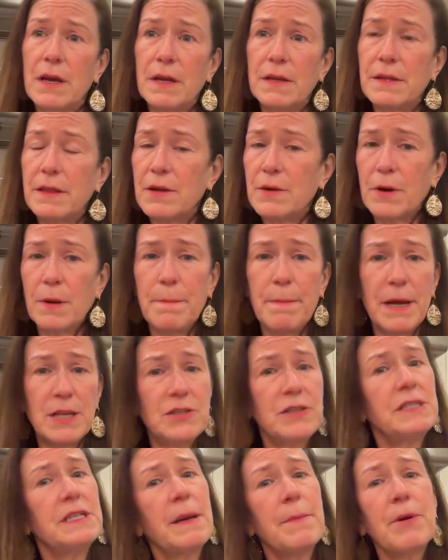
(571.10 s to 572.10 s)
There are a
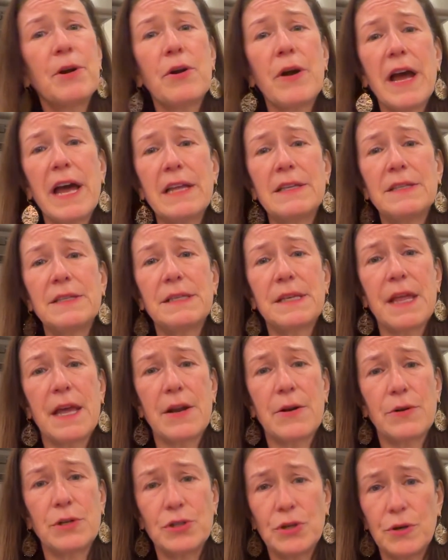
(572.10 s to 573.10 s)
bunch of Democrats that
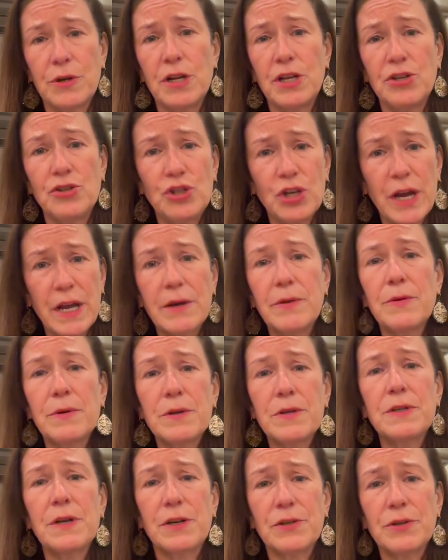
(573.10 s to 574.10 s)
are attorneys
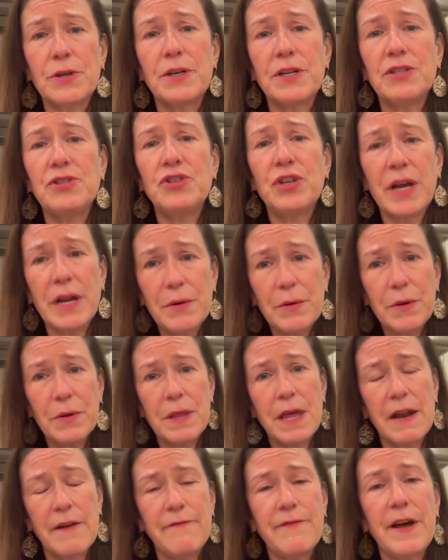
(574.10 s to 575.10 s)
general
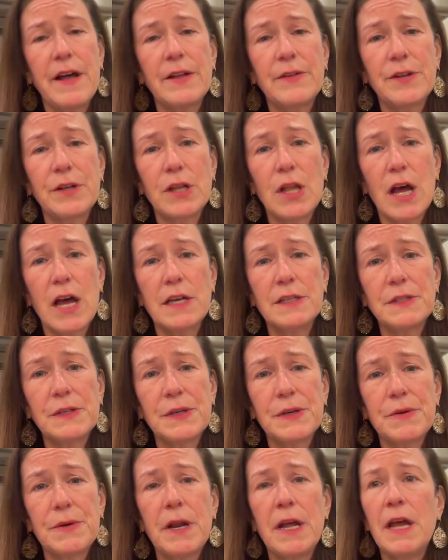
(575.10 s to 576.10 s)
that have filed a
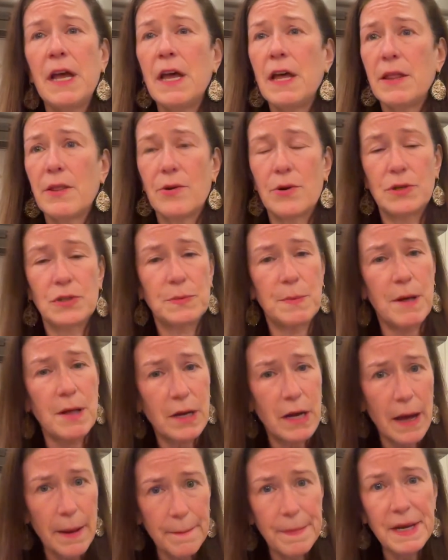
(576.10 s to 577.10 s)
lawsuit. There are small
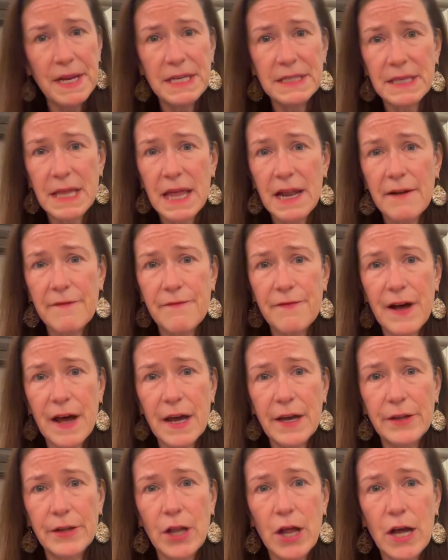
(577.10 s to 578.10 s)
companies that have
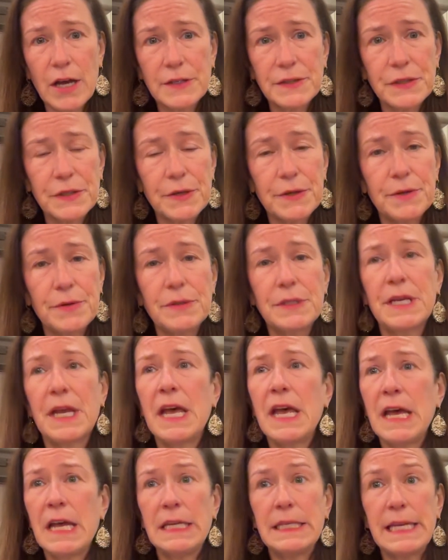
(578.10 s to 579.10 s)
filed lawsuits
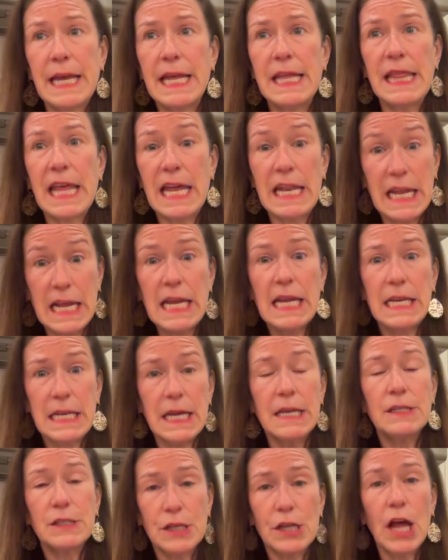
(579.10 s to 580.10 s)
saying that he
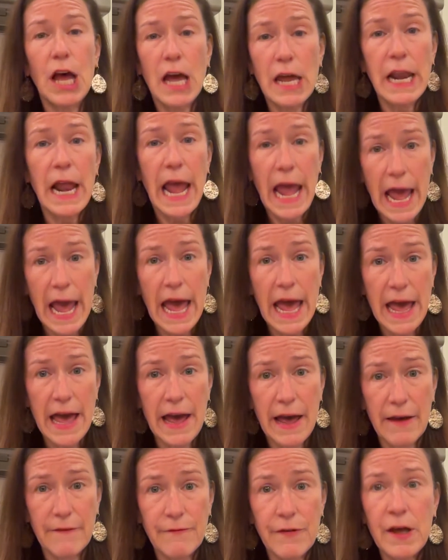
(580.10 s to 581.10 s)
does not
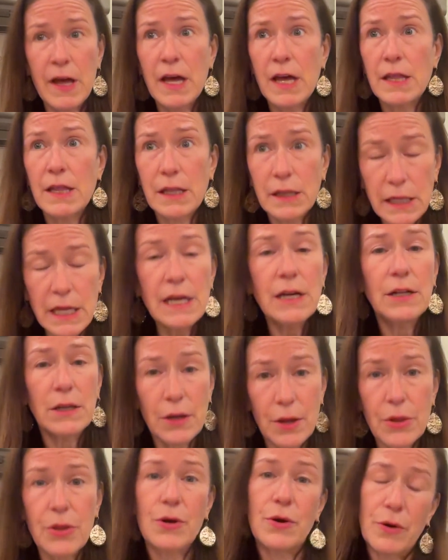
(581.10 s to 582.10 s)
have the legal
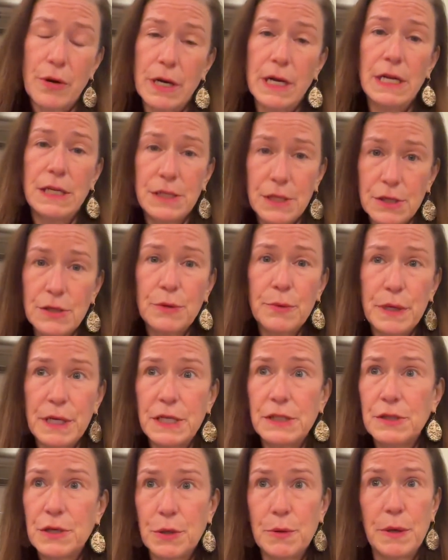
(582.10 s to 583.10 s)
authority to do what
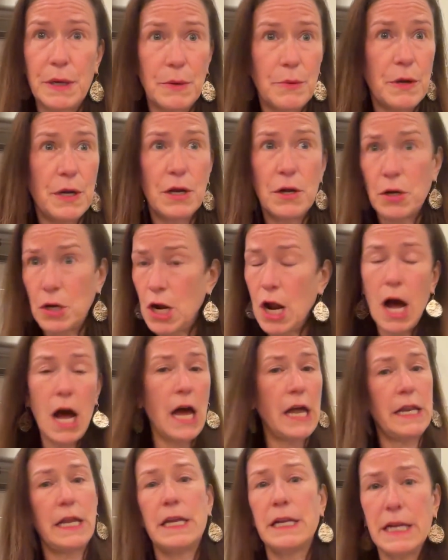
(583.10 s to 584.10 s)
he's doing. We are
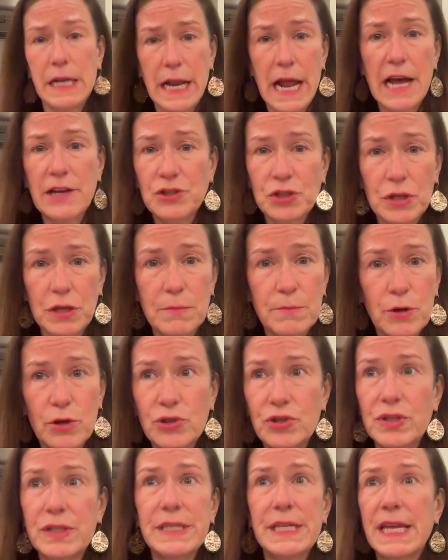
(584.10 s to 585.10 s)
not in a national
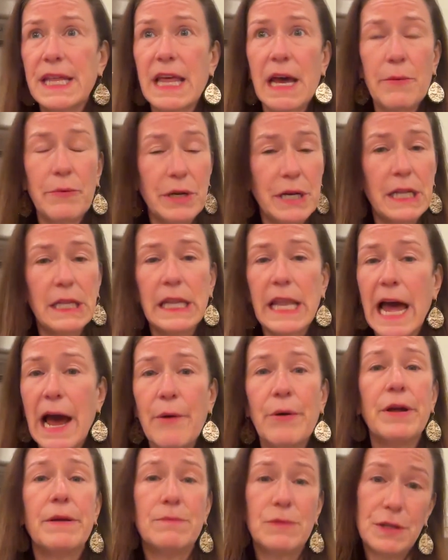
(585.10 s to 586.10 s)
emergency that would
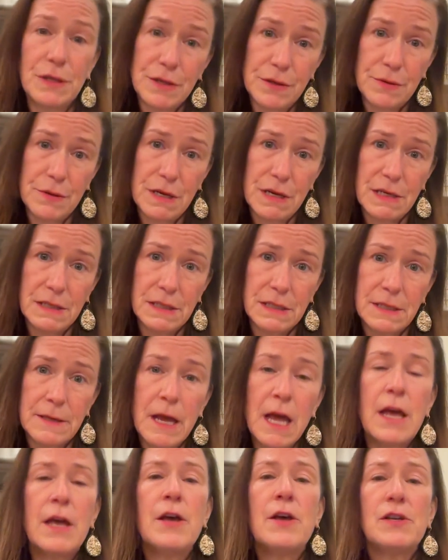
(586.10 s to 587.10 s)
allow him to do this.
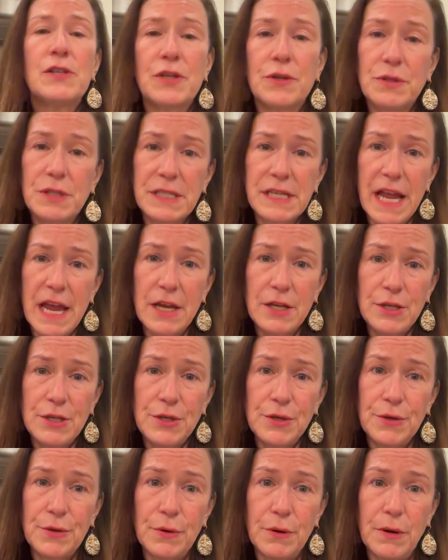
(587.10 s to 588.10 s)
So stay
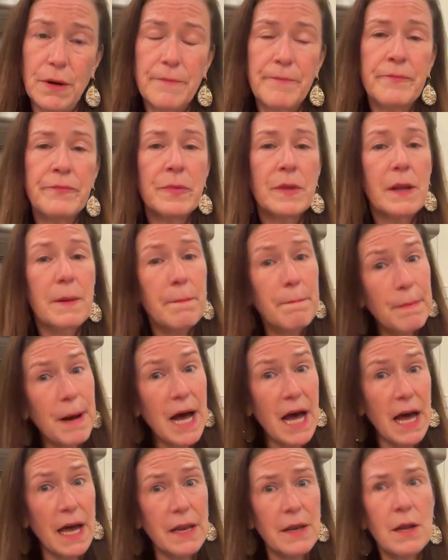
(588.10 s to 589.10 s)
tuned.
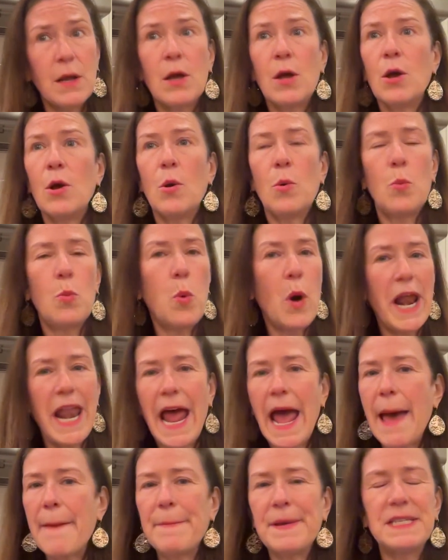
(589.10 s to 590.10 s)
But what
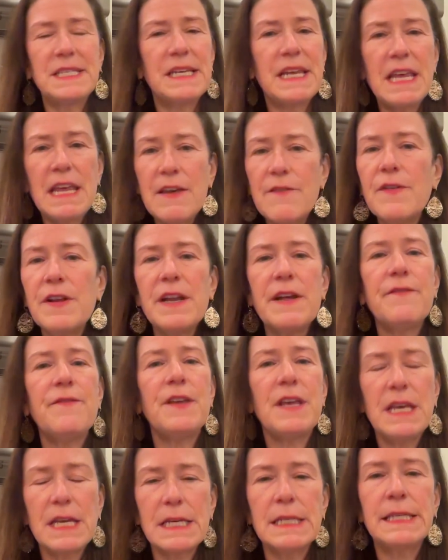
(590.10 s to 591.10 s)
happens even if
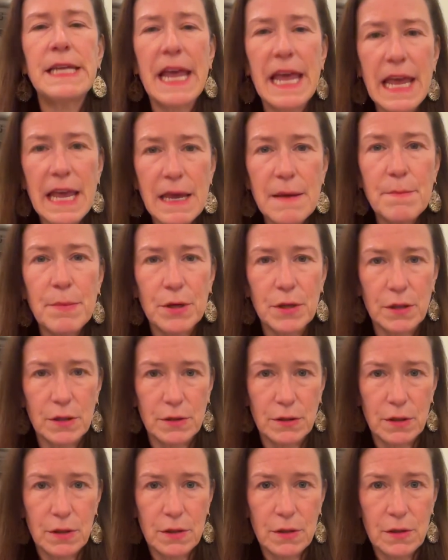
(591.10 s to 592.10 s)
he is
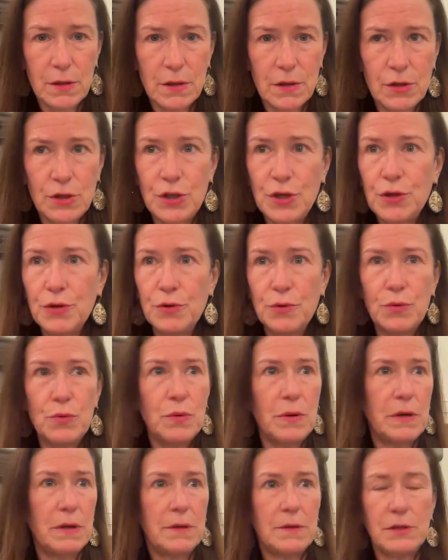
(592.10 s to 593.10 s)
able
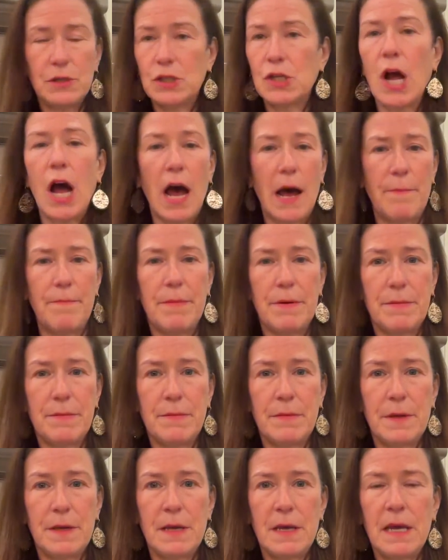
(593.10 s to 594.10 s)
to stop
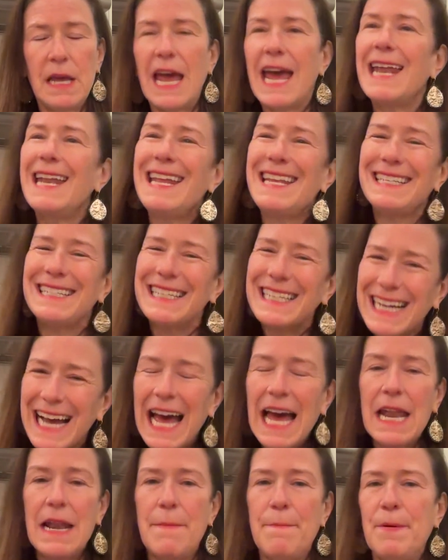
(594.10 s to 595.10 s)
And he's
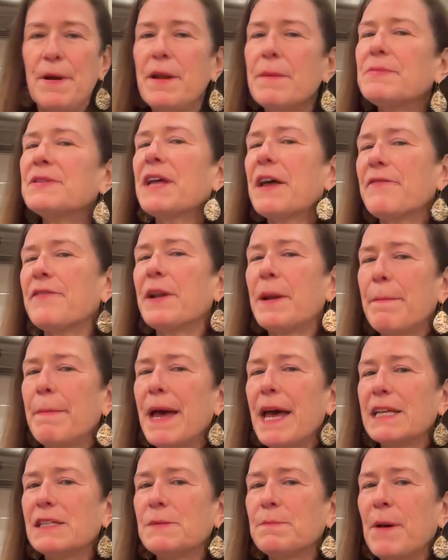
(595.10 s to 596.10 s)
kind of put himself in a
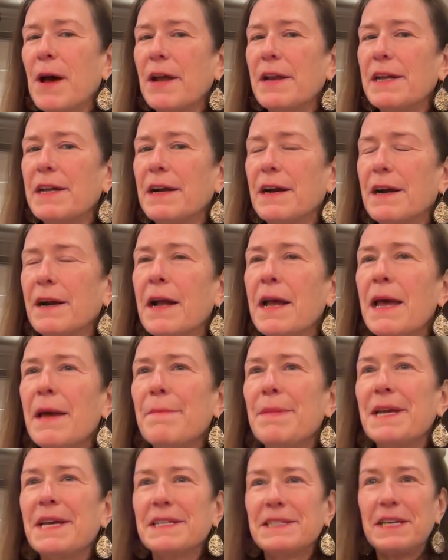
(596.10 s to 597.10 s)
bad spot here
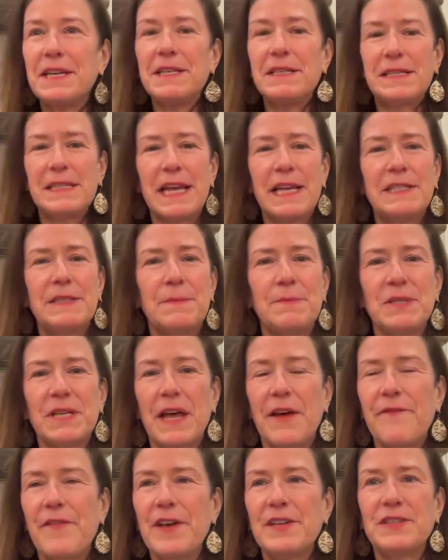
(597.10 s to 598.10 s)
because he sets
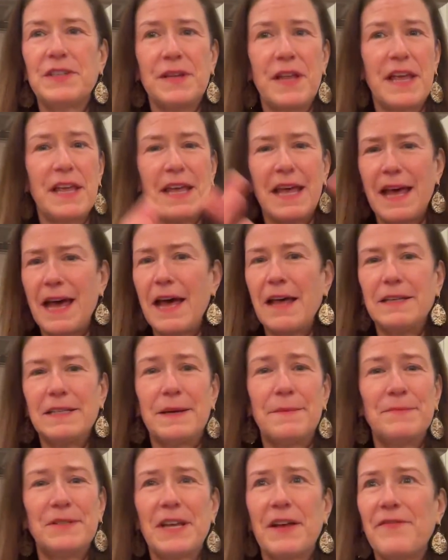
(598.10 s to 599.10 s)
himself
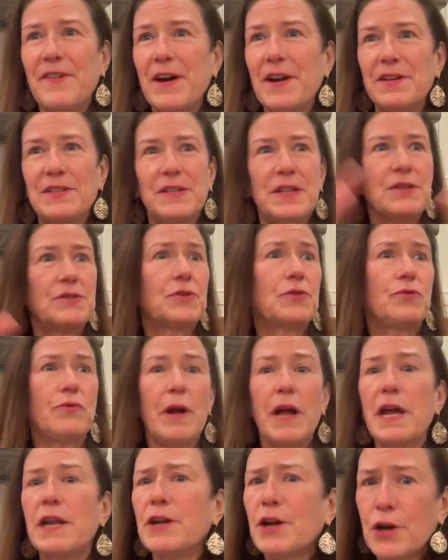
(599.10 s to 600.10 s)
out as this
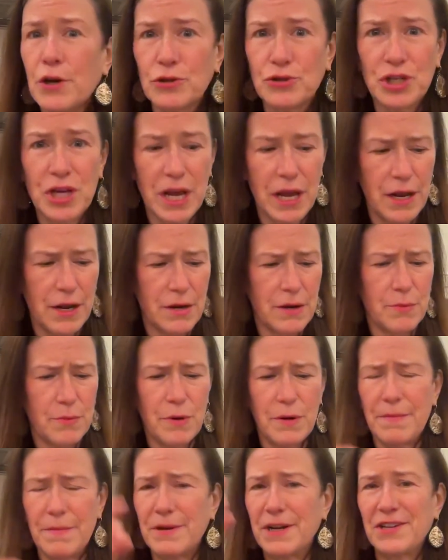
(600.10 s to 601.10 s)
grand
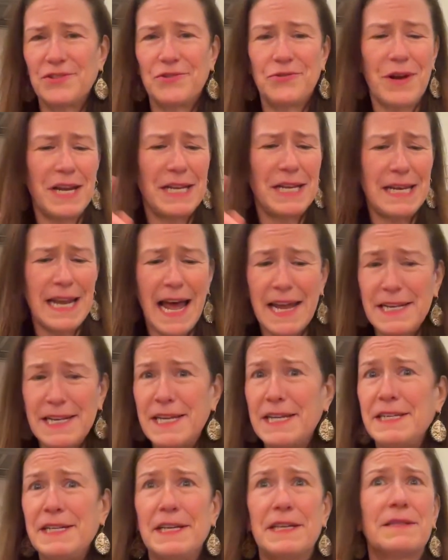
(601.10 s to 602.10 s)
negotiator. I'm going to strike
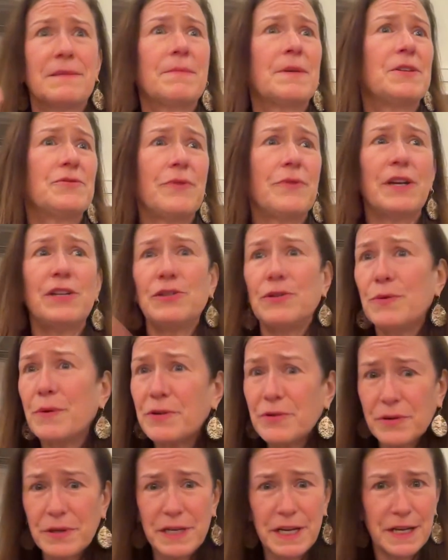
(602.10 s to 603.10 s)
90 deals. I'm going to strike
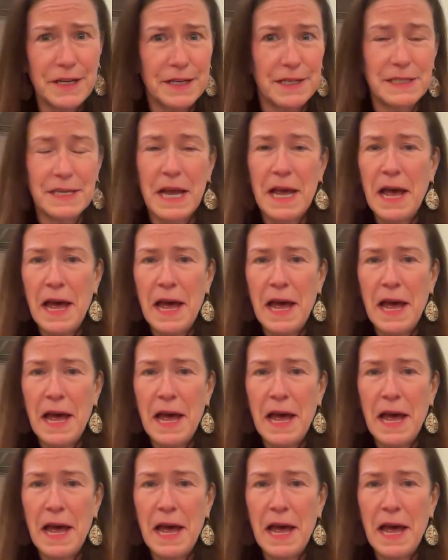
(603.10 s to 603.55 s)
200 deals.